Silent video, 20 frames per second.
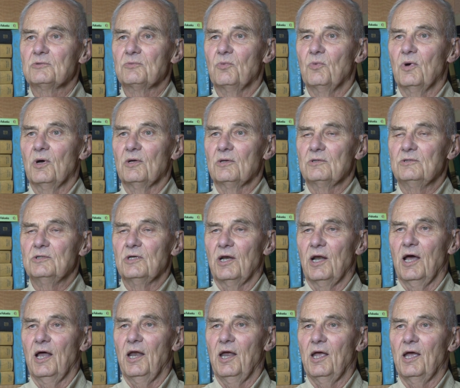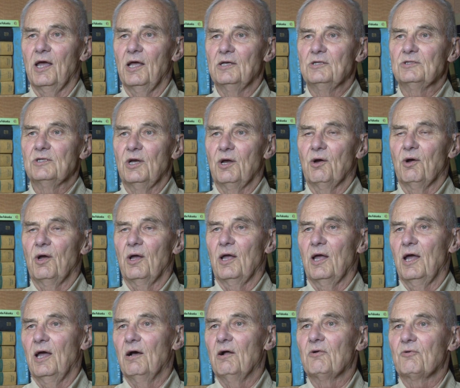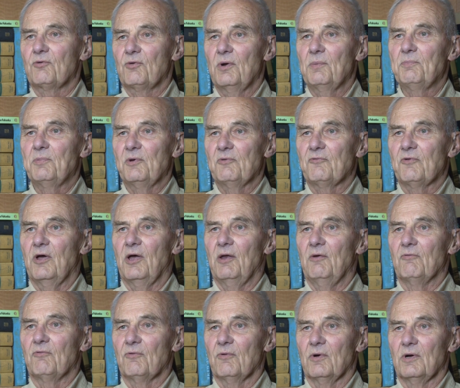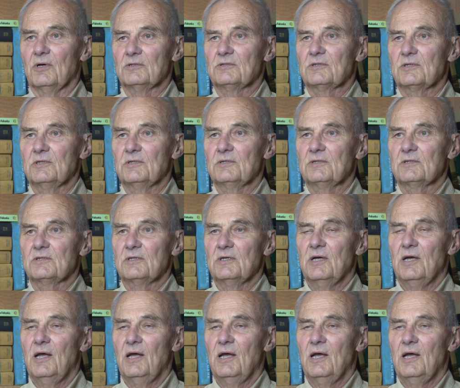with genetic engineering L-tryptophan, for instance,